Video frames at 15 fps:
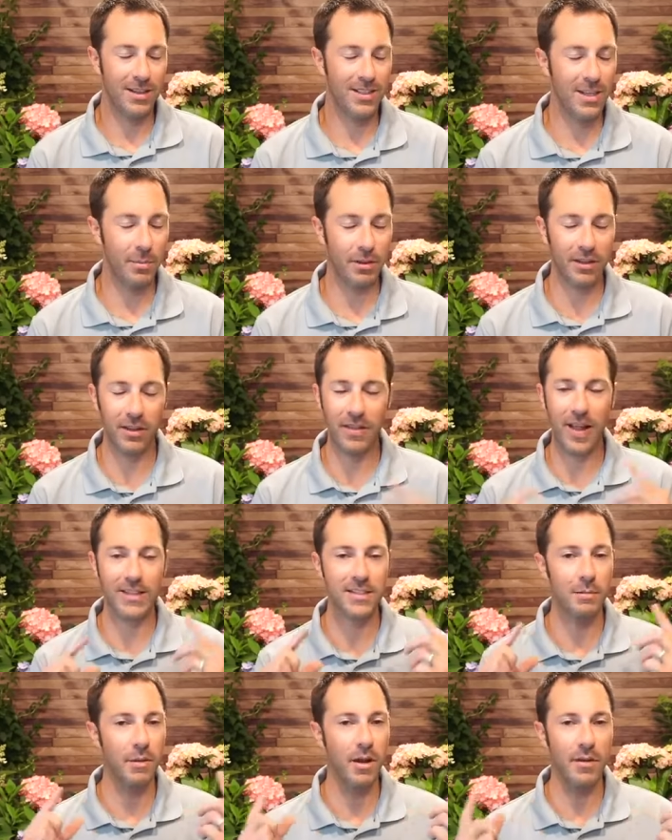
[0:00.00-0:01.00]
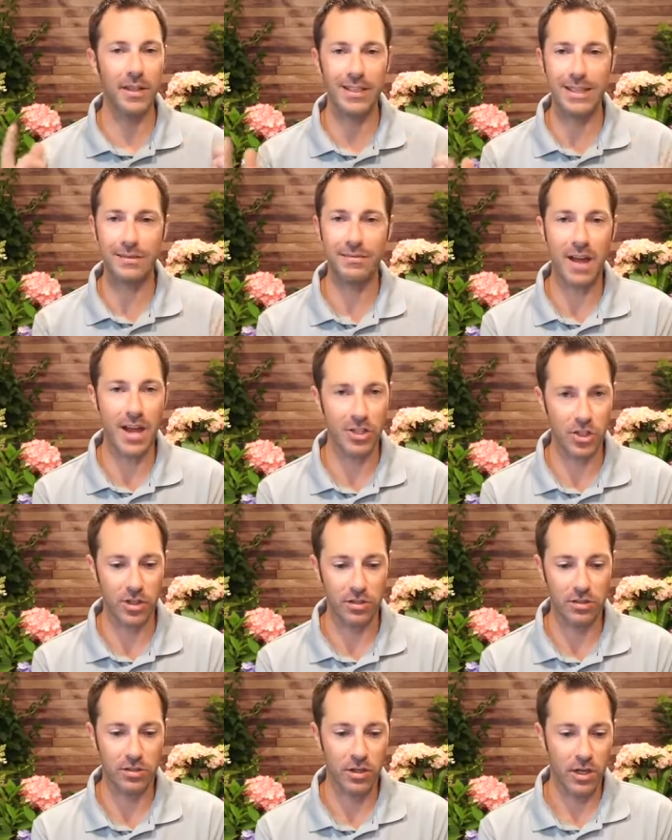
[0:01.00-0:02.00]
Typically, that's going to be on the leaf
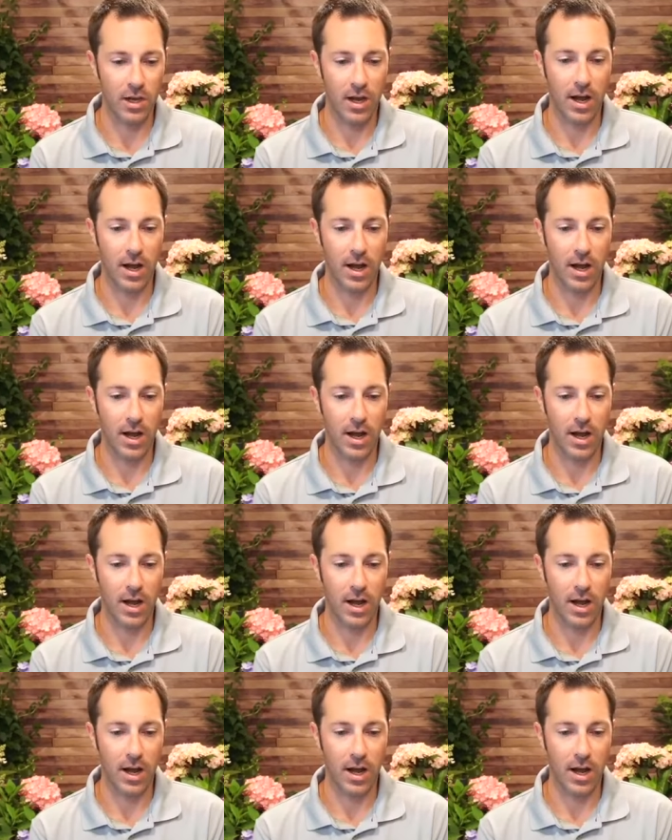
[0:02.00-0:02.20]
edges.